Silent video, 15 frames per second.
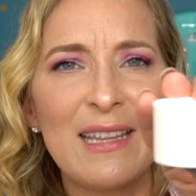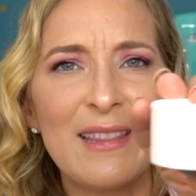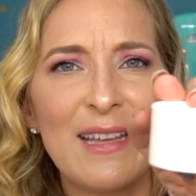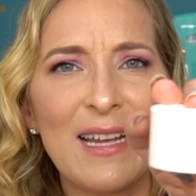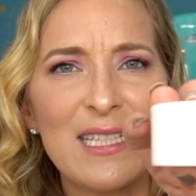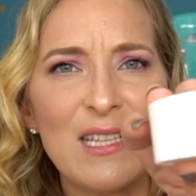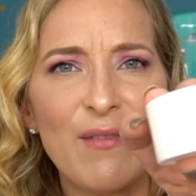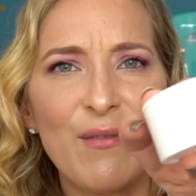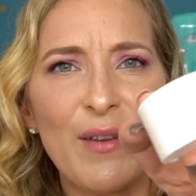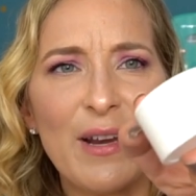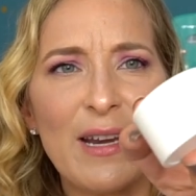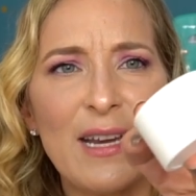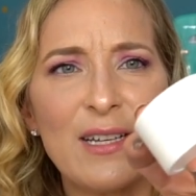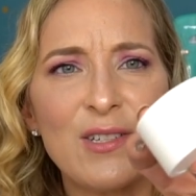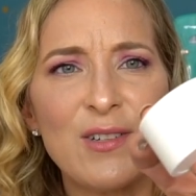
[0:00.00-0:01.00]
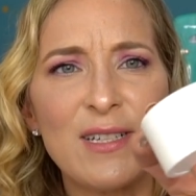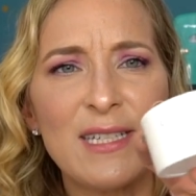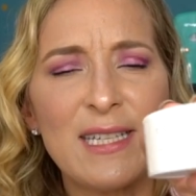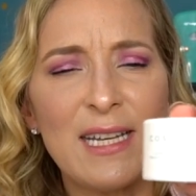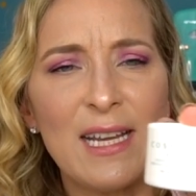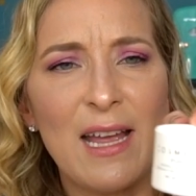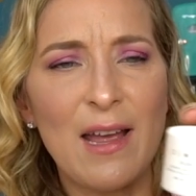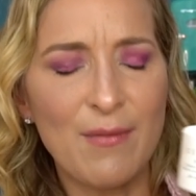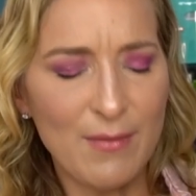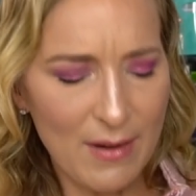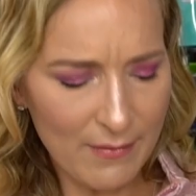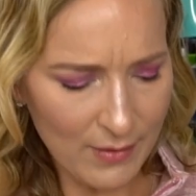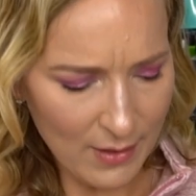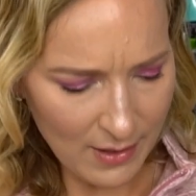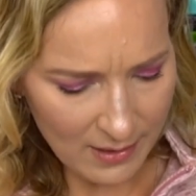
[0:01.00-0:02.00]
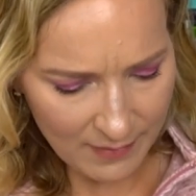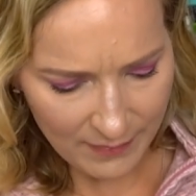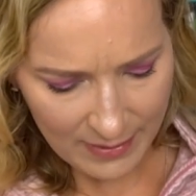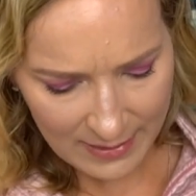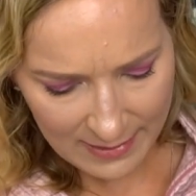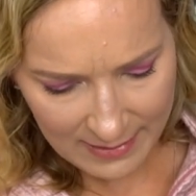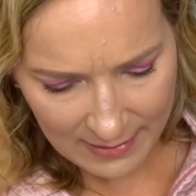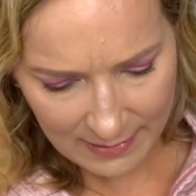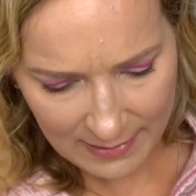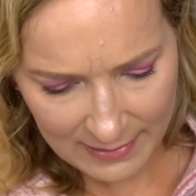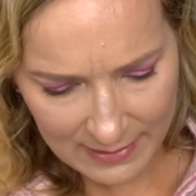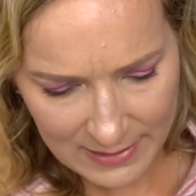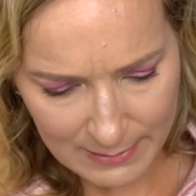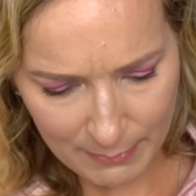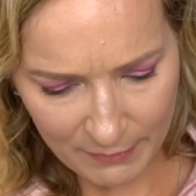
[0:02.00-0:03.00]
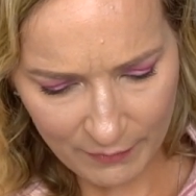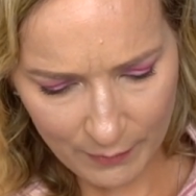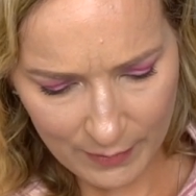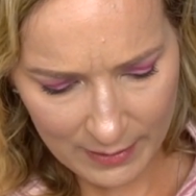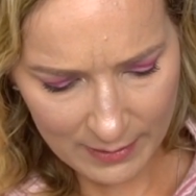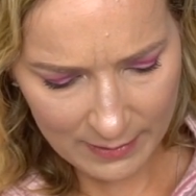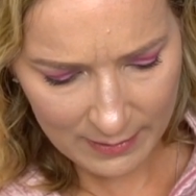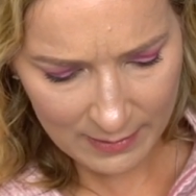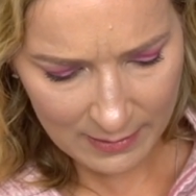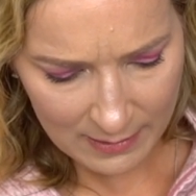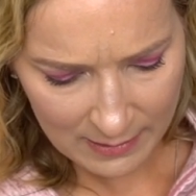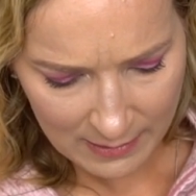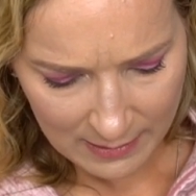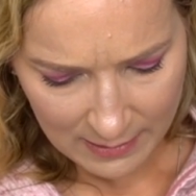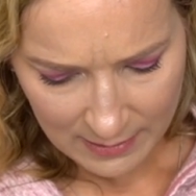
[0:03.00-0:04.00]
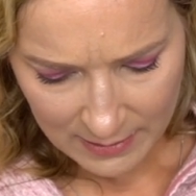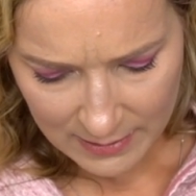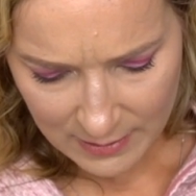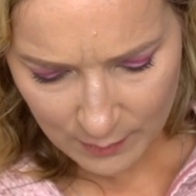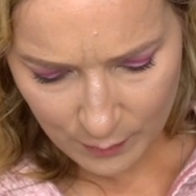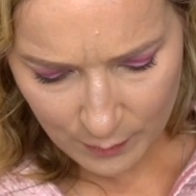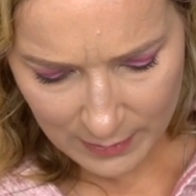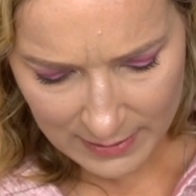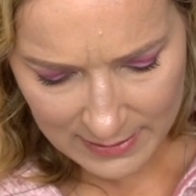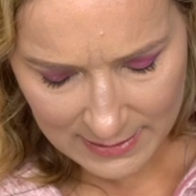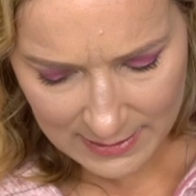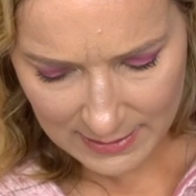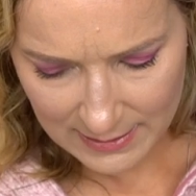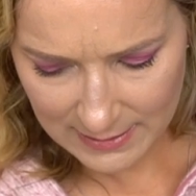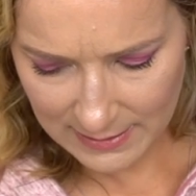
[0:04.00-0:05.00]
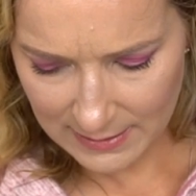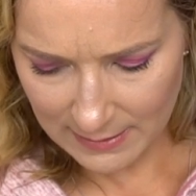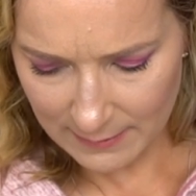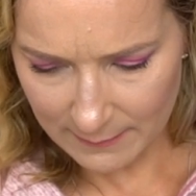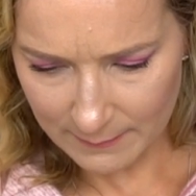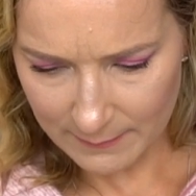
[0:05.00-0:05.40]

That's a very interesting. I've never heard of anything like this before. So what is this?